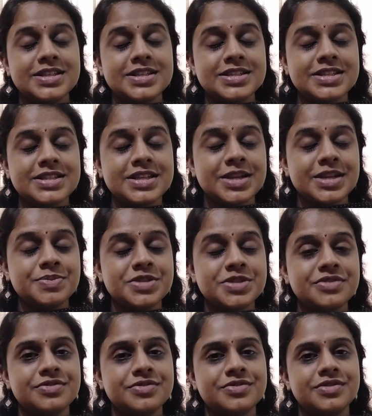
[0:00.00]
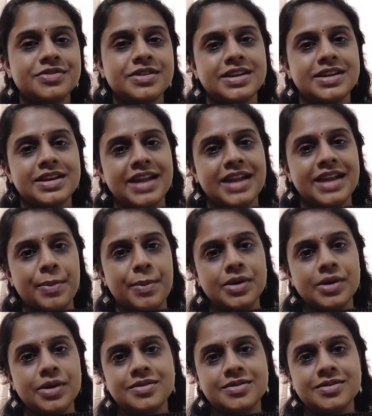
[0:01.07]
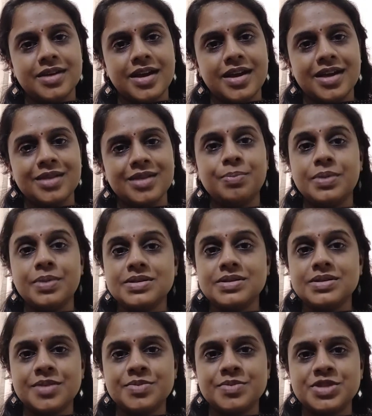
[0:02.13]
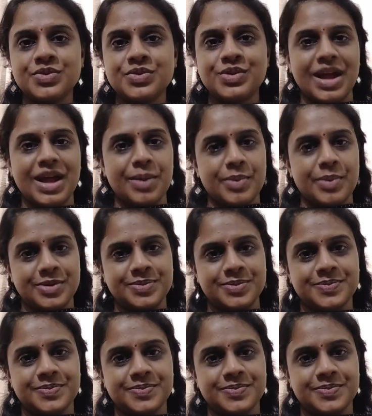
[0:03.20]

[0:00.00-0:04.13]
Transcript: descriptive grammar and prescriptive grammar.